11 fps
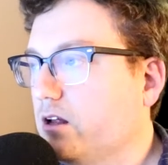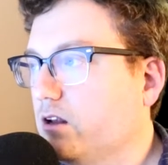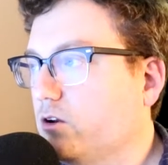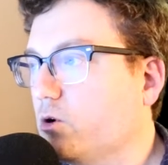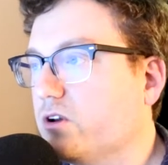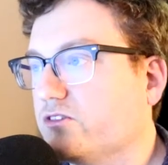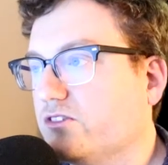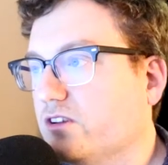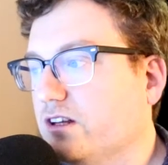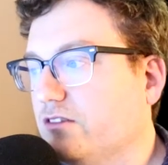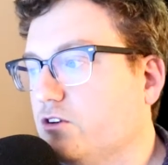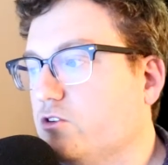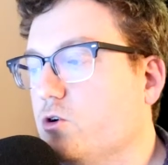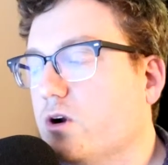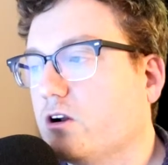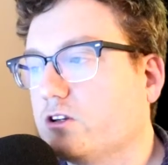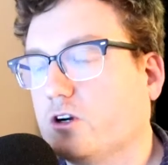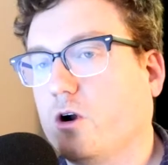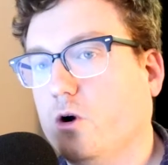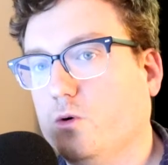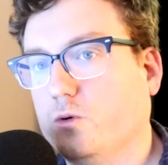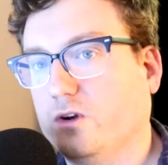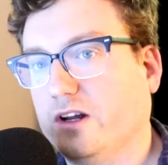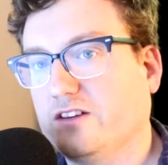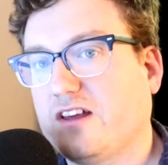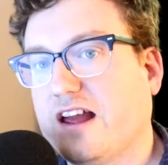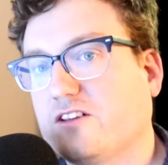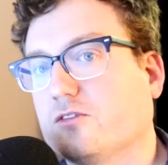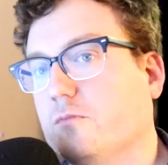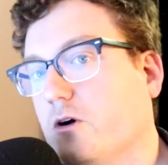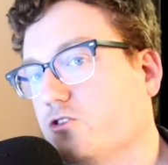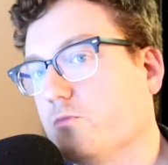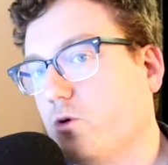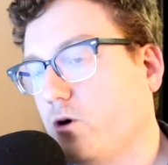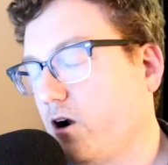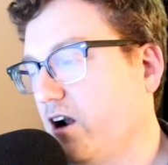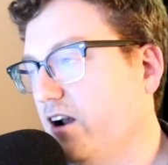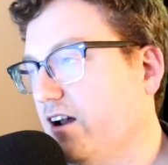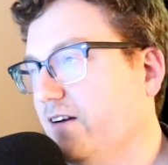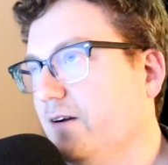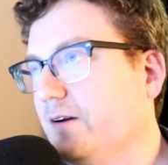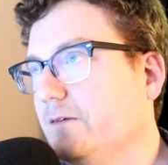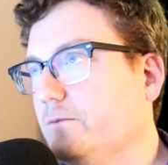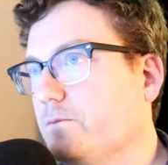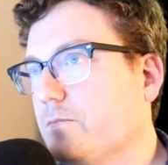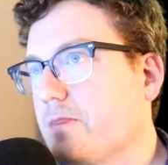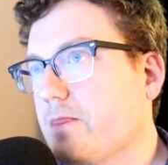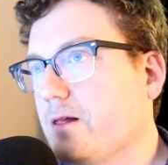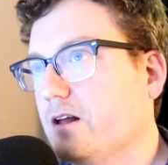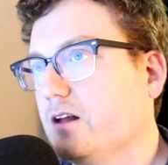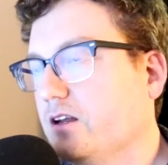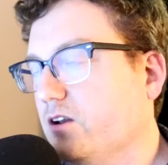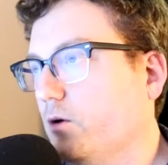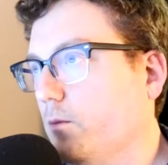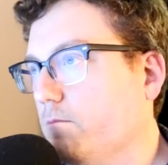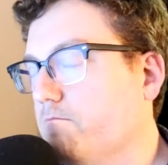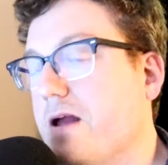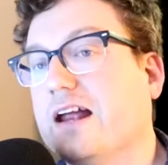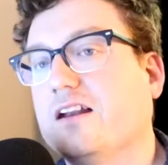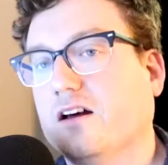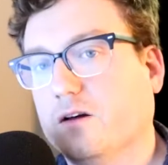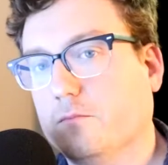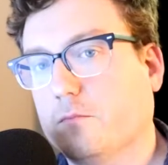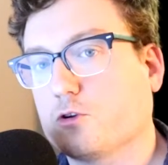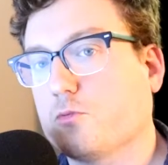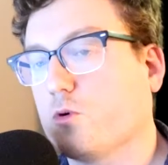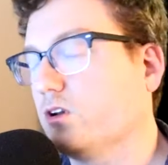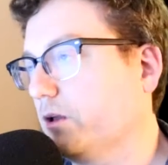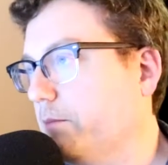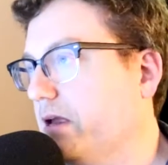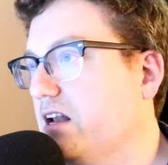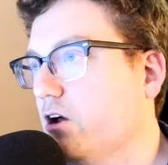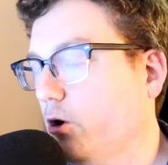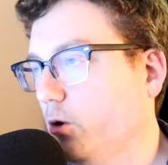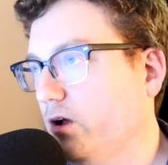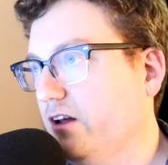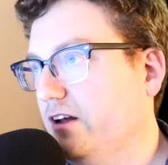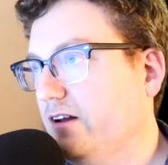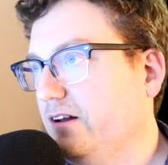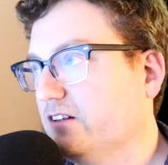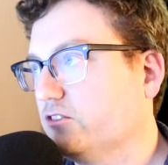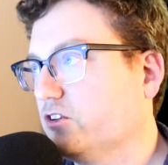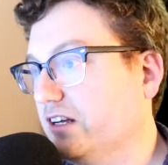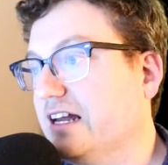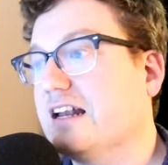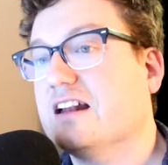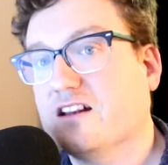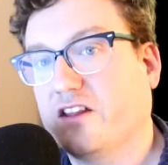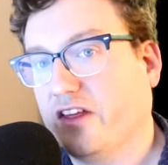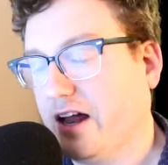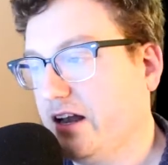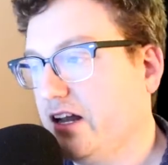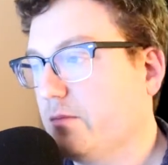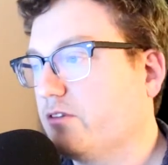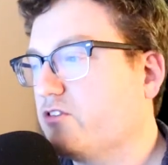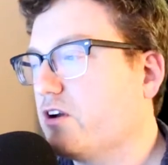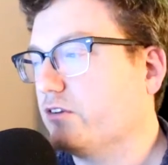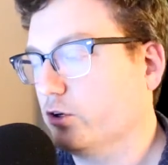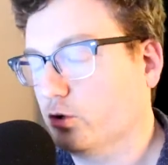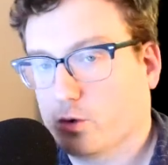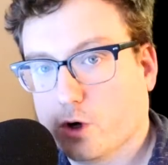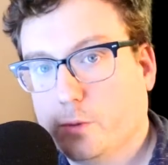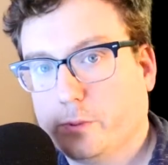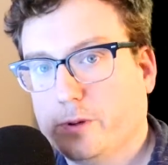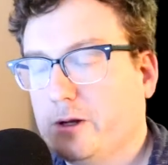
Notice, if you do it on your own, it takes much more, you know, mana, much more libido to get into that. But if you have a group,